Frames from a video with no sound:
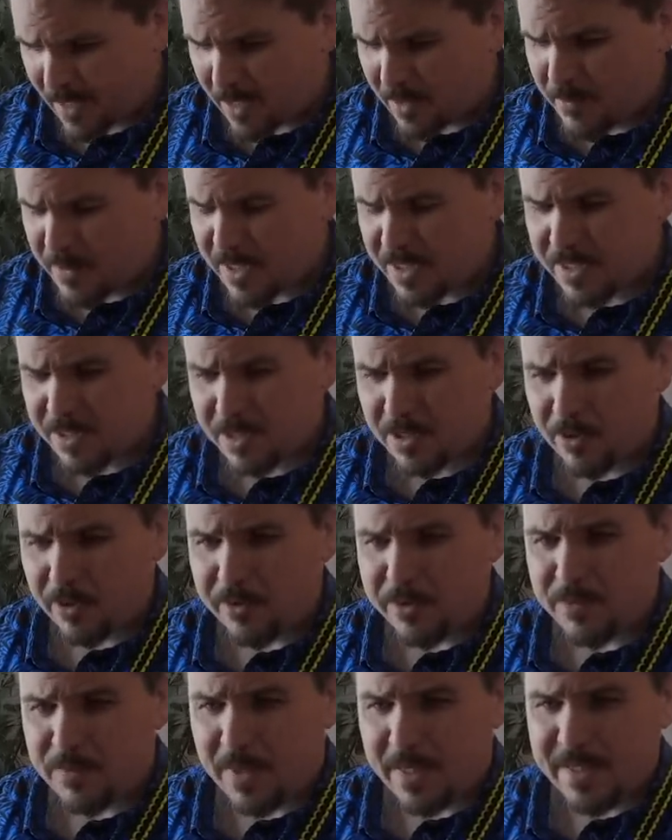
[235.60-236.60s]
Let me just
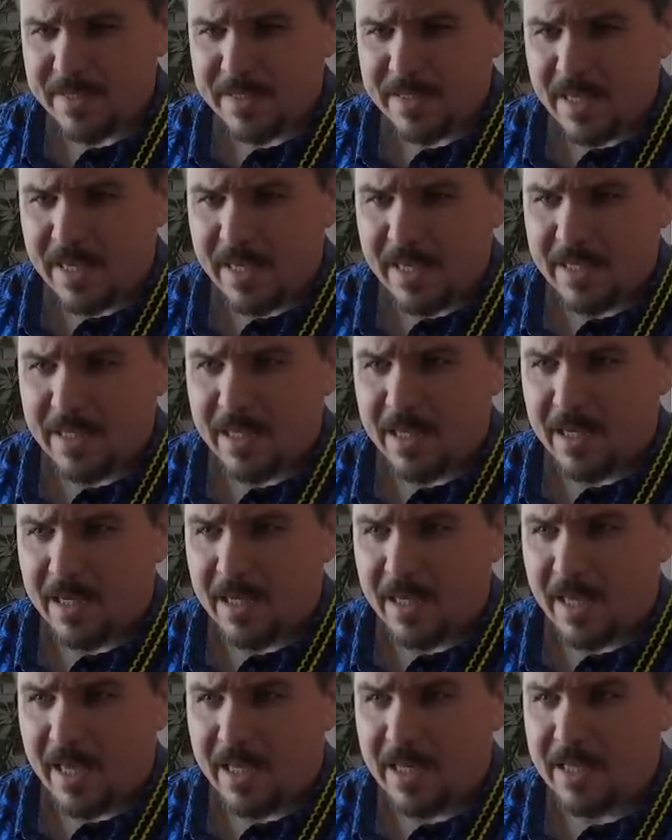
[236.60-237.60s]
close by saying
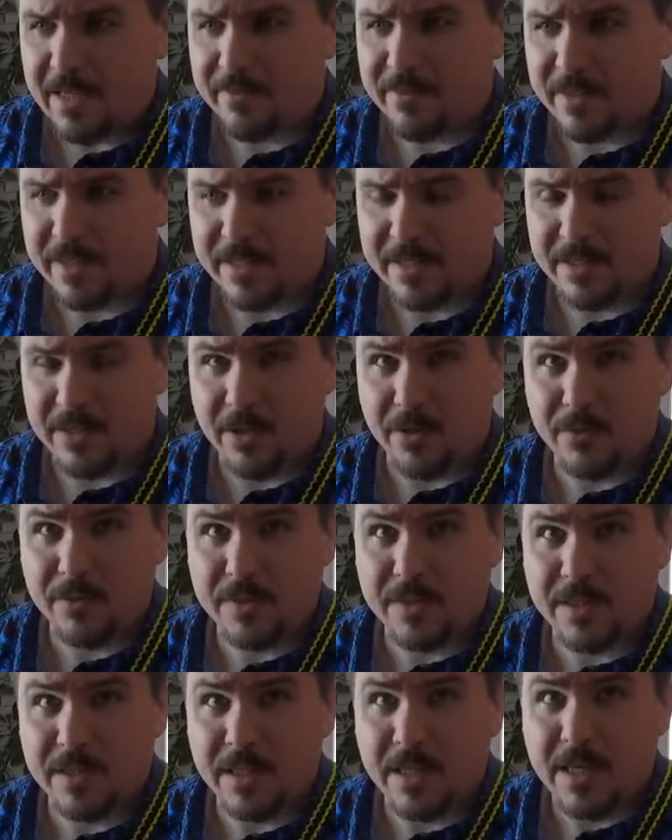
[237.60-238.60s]
any of these
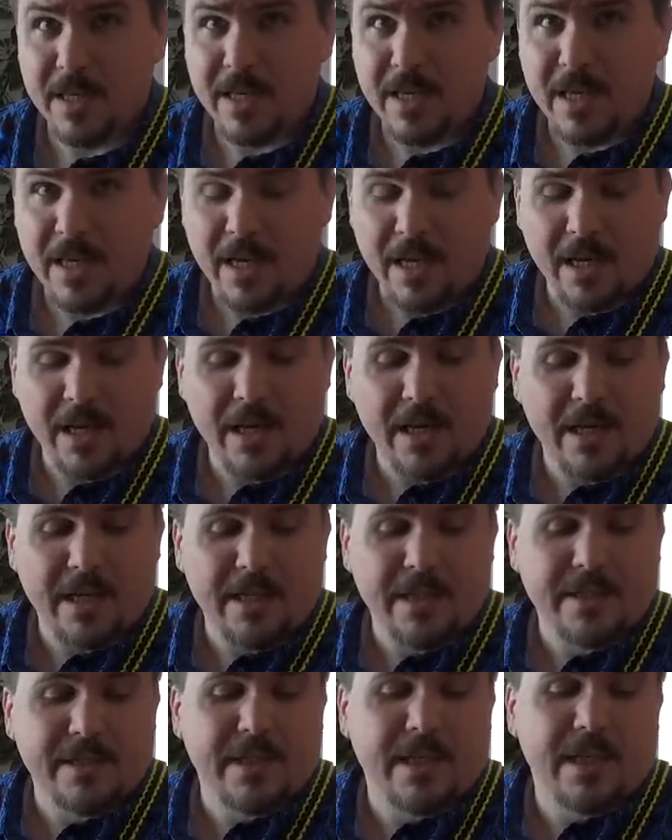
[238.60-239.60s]
notes
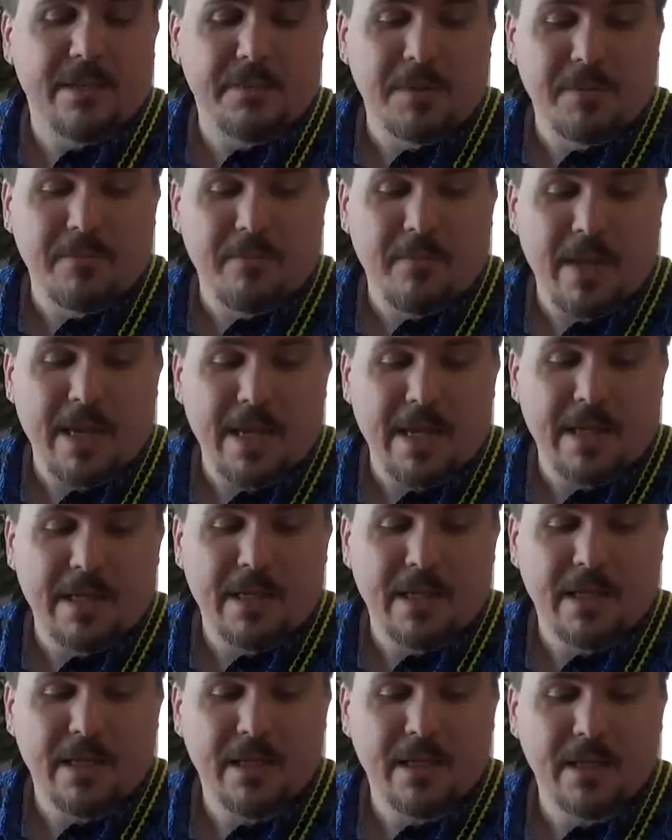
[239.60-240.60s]
is going to be made
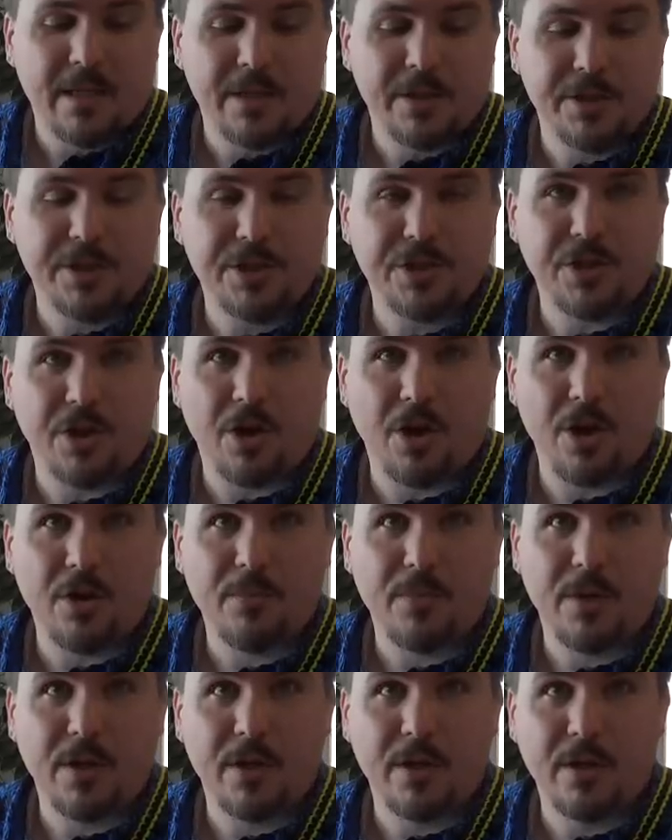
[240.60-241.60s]

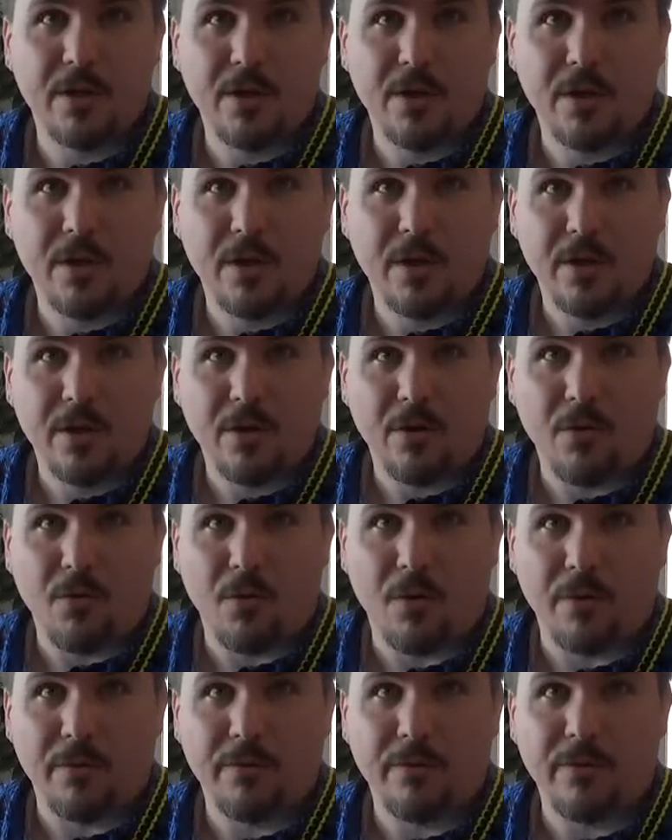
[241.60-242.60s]
sharp
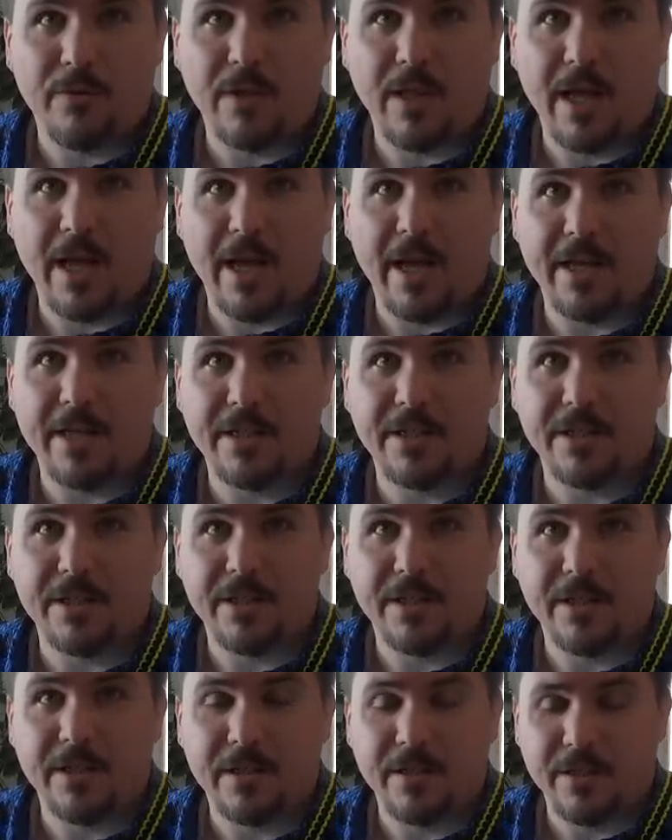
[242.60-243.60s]
or flat
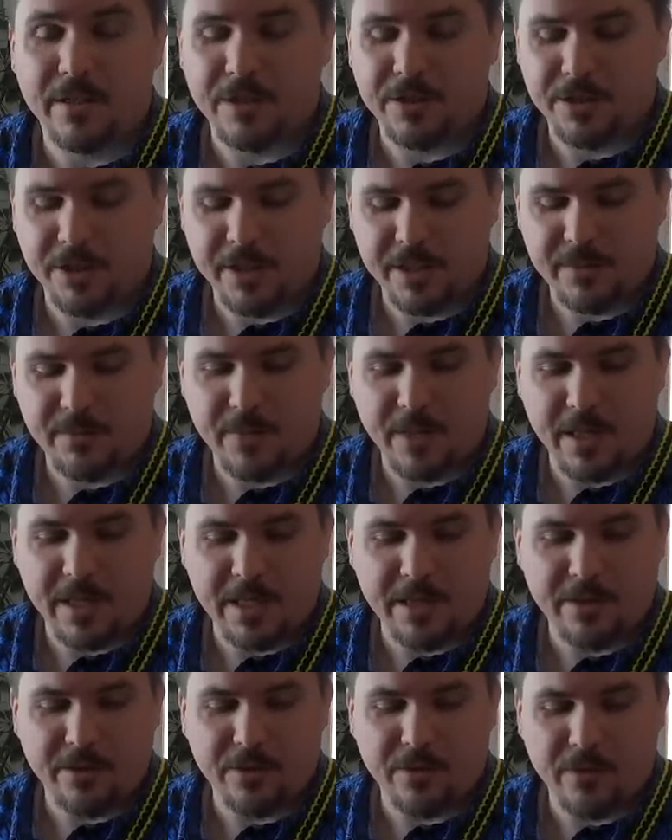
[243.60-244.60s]
just by
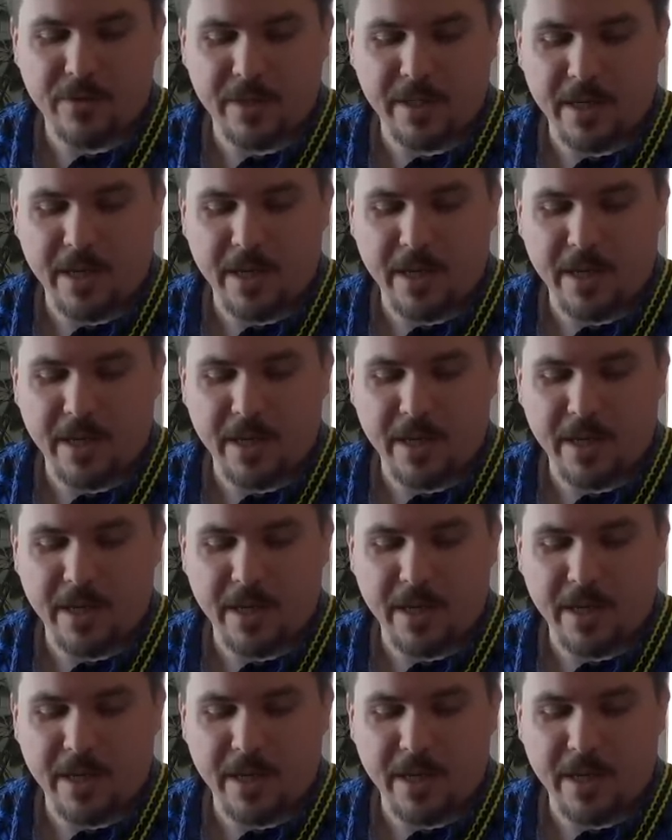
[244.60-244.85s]
either going